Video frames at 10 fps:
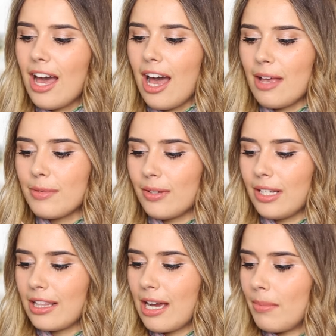Um, so I'll
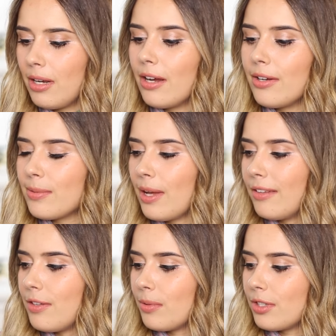link that below as well
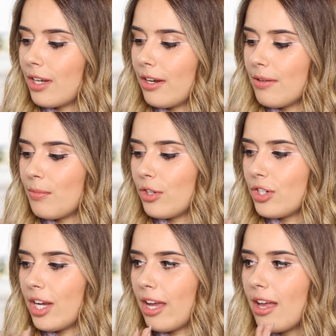if you want to go and
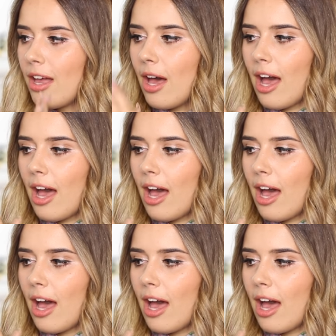watch it.